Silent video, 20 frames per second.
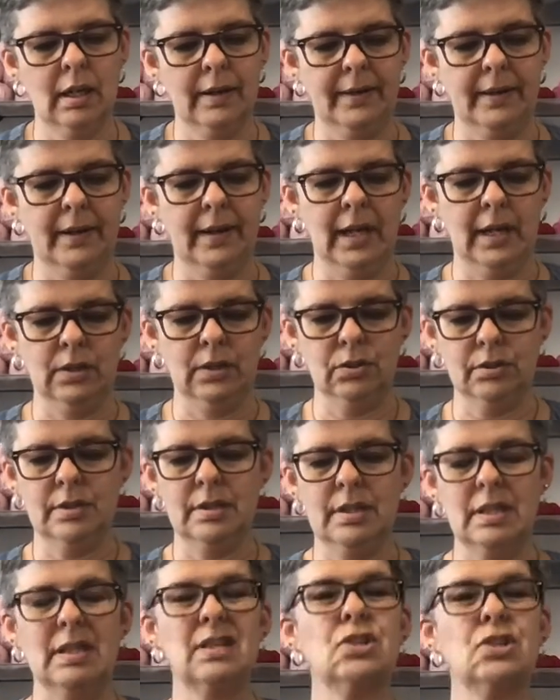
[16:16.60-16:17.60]
and you'll
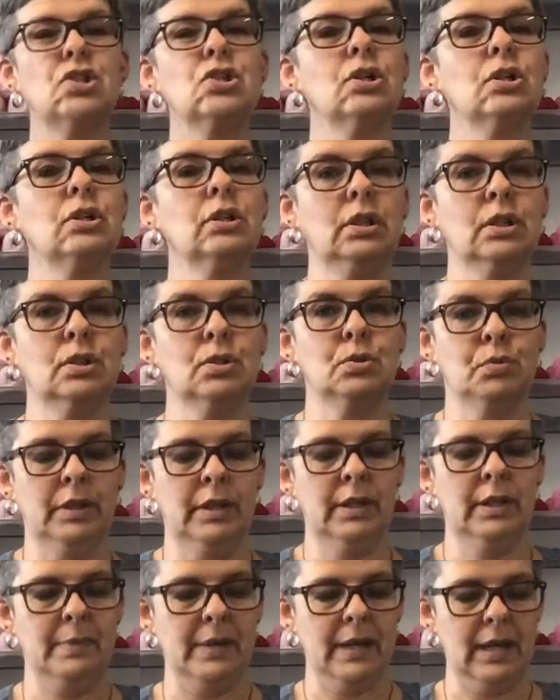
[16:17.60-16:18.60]
see this shirt looks
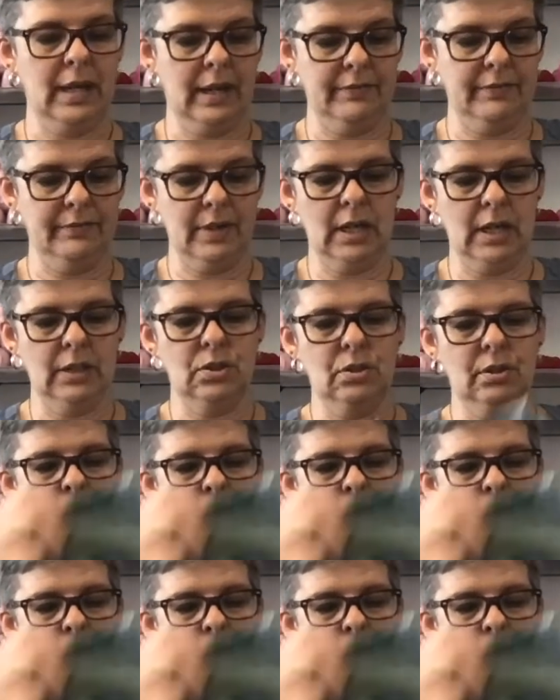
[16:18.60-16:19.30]
really big. I've not trimmed